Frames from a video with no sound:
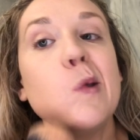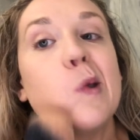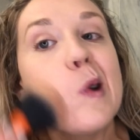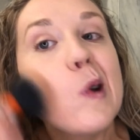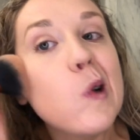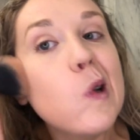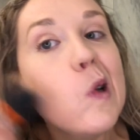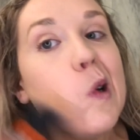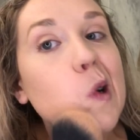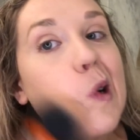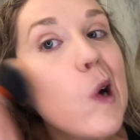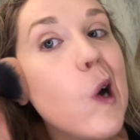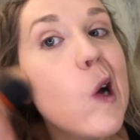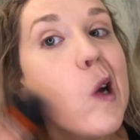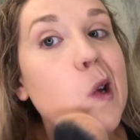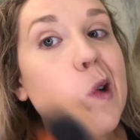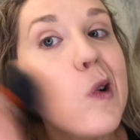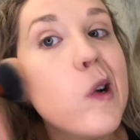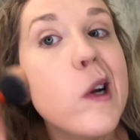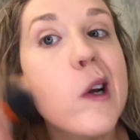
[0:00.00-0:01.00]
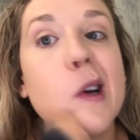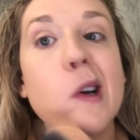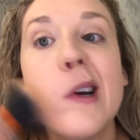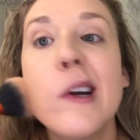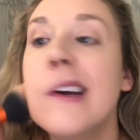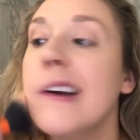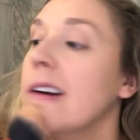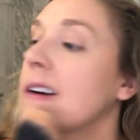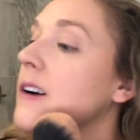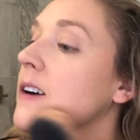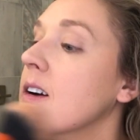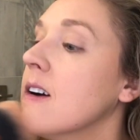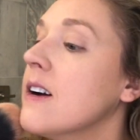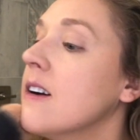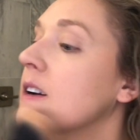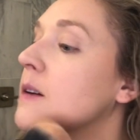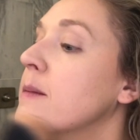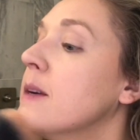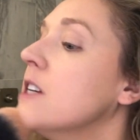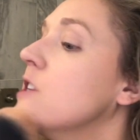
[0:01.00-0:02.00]
doing a little contouring under here,
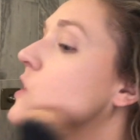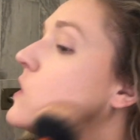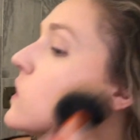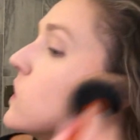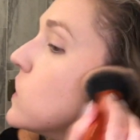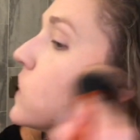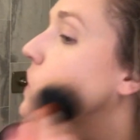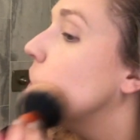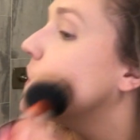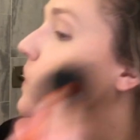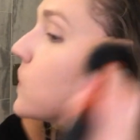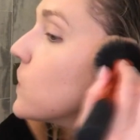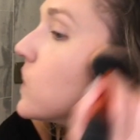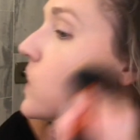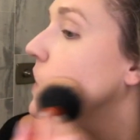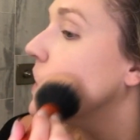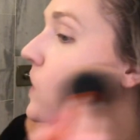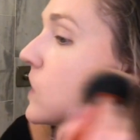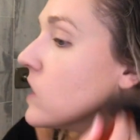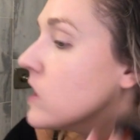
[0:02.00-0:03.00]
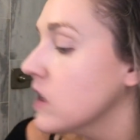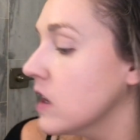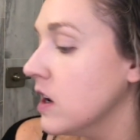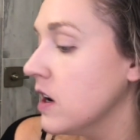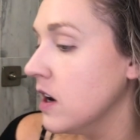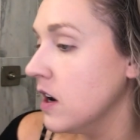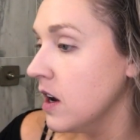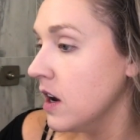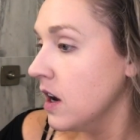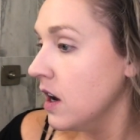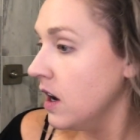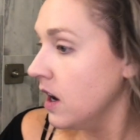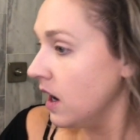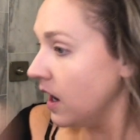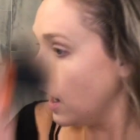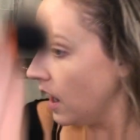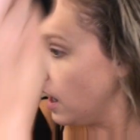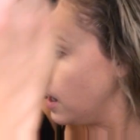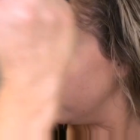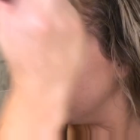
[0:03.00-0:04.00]
and on my chin, and under here,
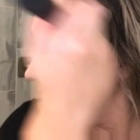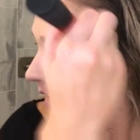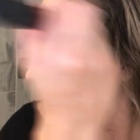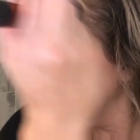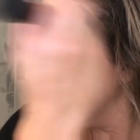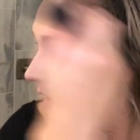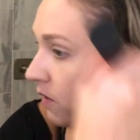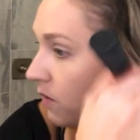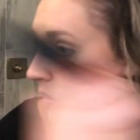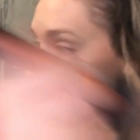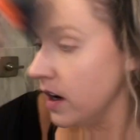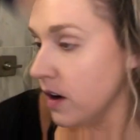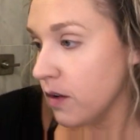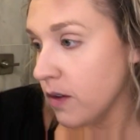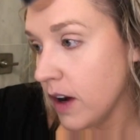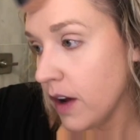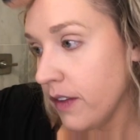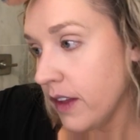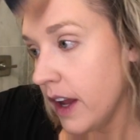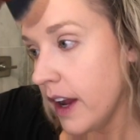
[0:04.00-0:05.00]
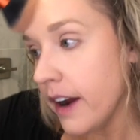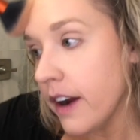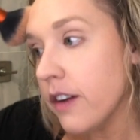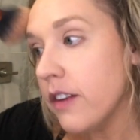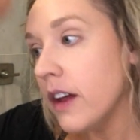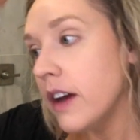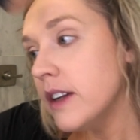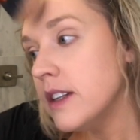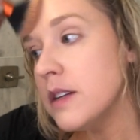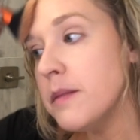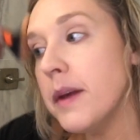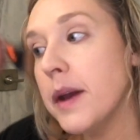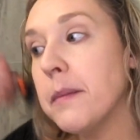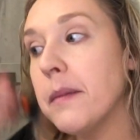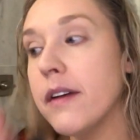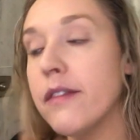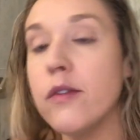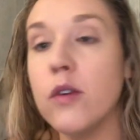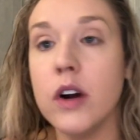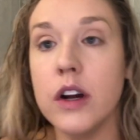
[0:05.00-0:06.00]
and then right around the hairline to make
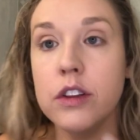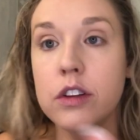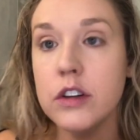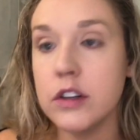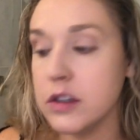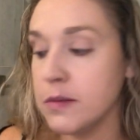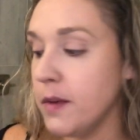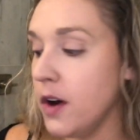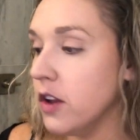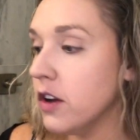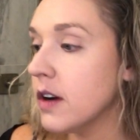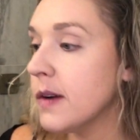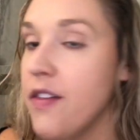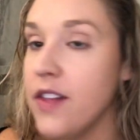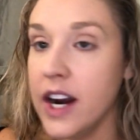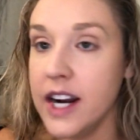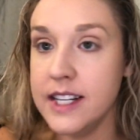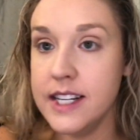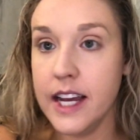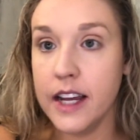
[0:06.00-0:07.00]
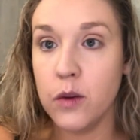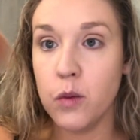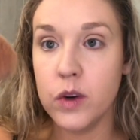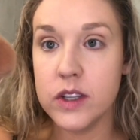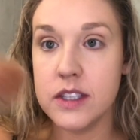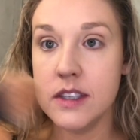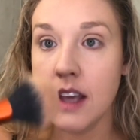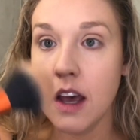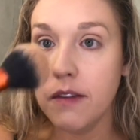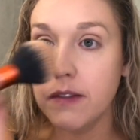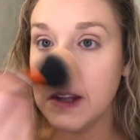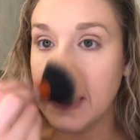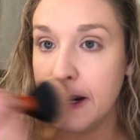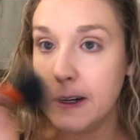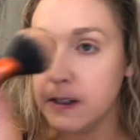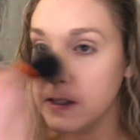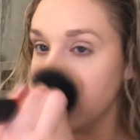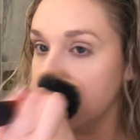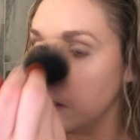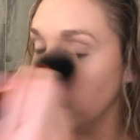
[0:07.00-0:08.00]
my forehead look smaller. And then I take what's left and I
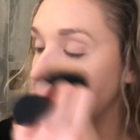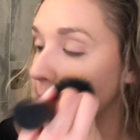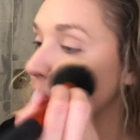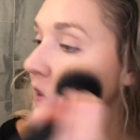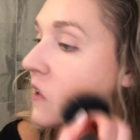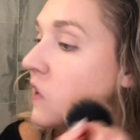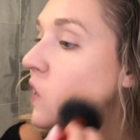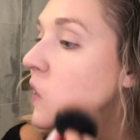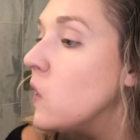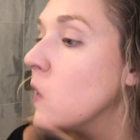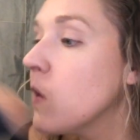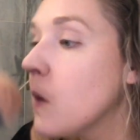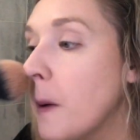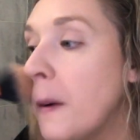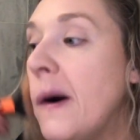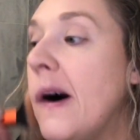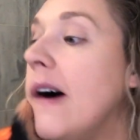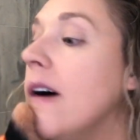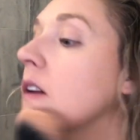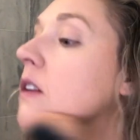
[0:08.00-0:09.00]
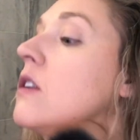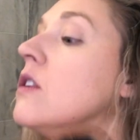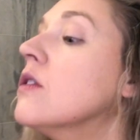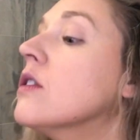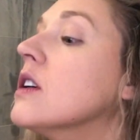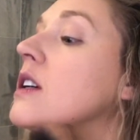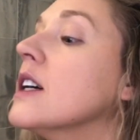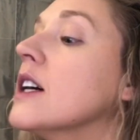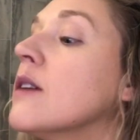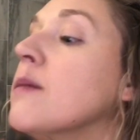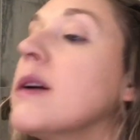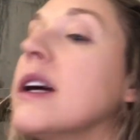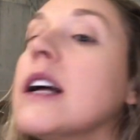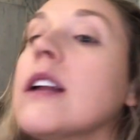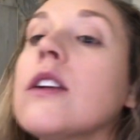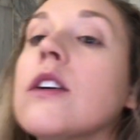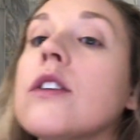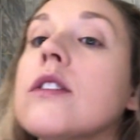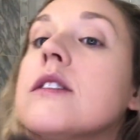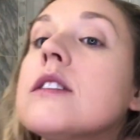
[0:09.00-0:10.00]
just do a little all over to give me a
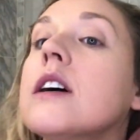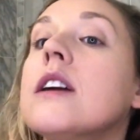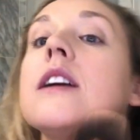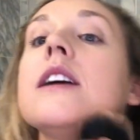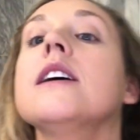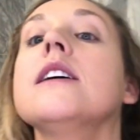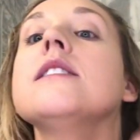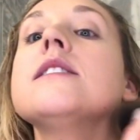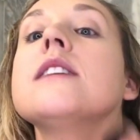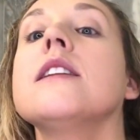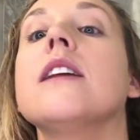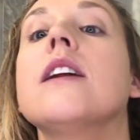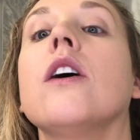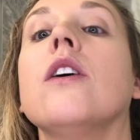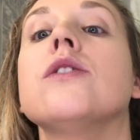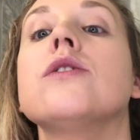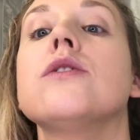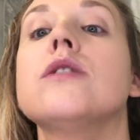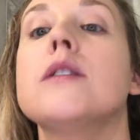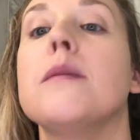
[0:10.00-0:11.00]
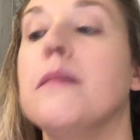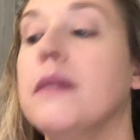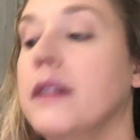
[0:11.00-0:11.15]
little sun-kissed, and then also to